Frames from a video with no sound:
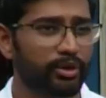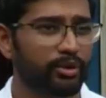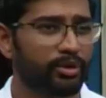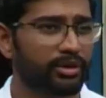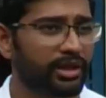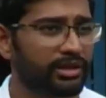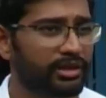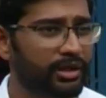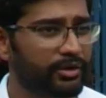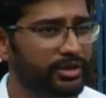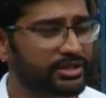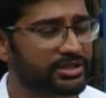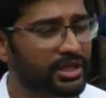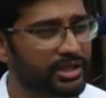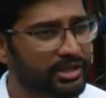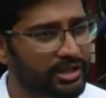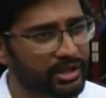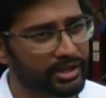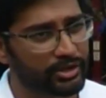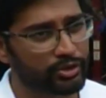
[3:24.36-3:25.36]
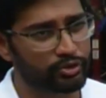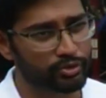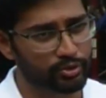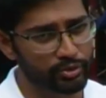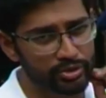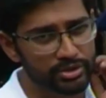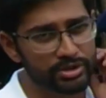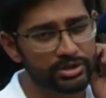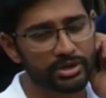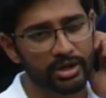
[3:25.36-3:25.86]
know that there are certain
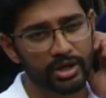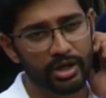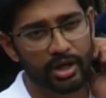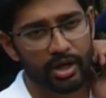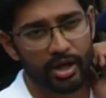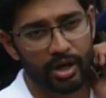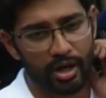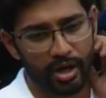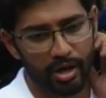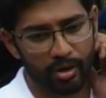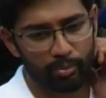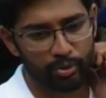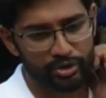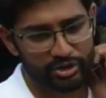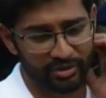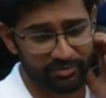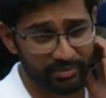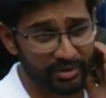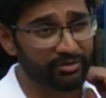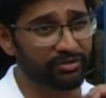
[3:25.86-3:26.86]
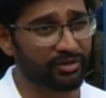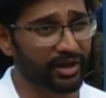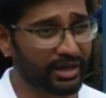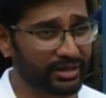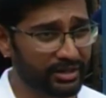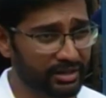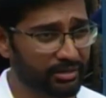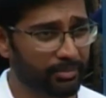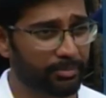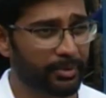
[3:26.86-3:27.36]
issues um, which have been
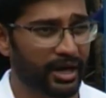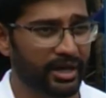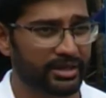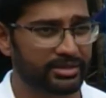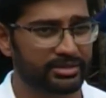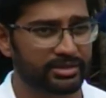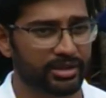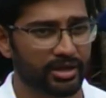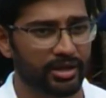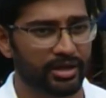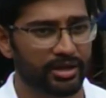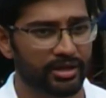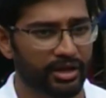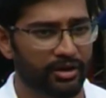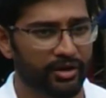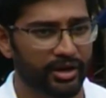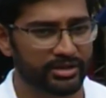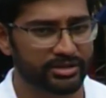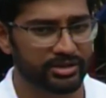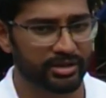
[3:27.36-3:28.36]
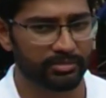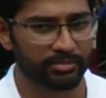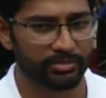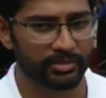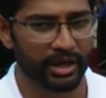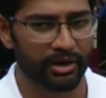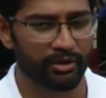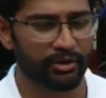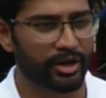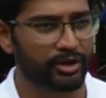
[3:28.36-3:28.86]
flagged in the past. Uh, there are
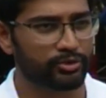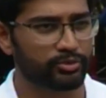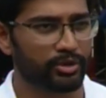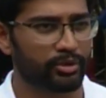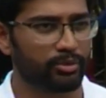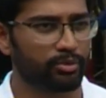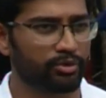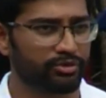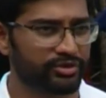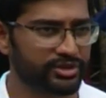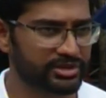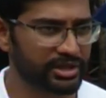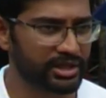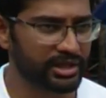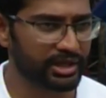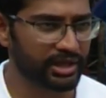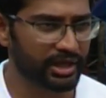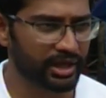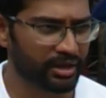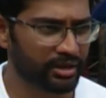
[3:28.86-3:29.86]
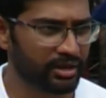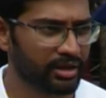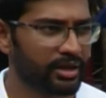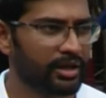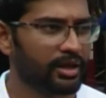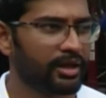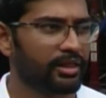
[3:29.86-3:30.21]
some areas where the roof is leaking.